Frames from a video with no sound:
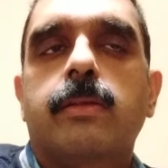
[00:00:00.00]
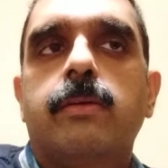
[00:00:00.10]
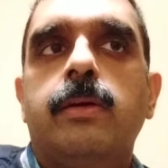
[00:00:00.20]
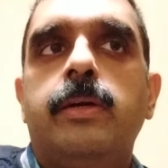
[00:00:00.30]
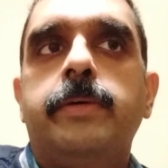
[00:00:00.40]

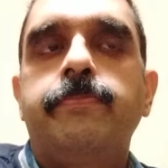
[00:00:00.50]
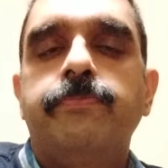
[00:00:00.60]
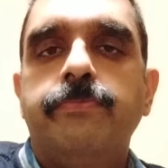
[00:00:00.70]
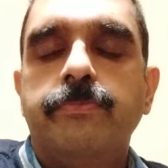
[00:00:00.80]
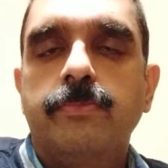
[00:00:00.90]

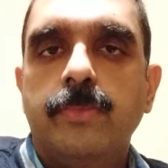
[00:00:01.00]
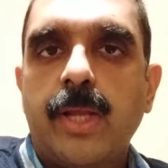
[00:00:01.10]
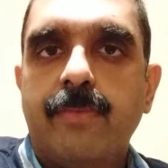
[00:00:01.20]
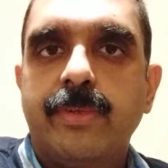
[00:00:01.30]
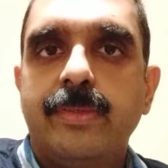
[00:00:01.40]

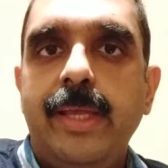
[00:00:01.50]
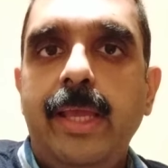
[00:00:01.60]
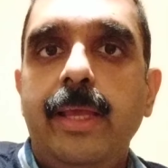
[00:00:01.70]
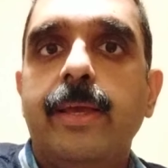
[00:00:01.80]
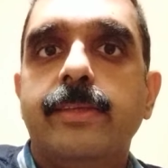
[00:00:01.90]
after
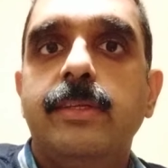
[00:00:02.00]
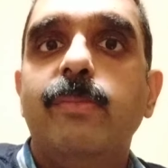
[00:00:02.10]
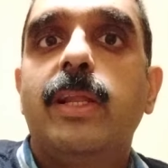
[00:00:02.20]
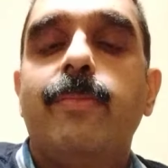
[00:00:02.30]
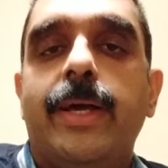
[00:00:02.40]
seeing a
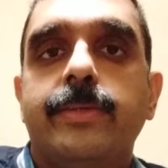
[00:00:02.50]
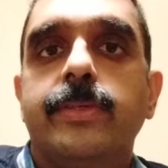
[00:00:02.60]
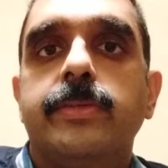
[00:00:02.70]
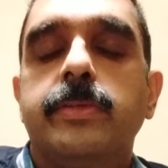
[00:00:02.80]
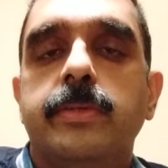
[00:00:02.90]
similar
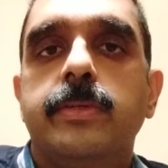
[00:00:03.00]
pattern.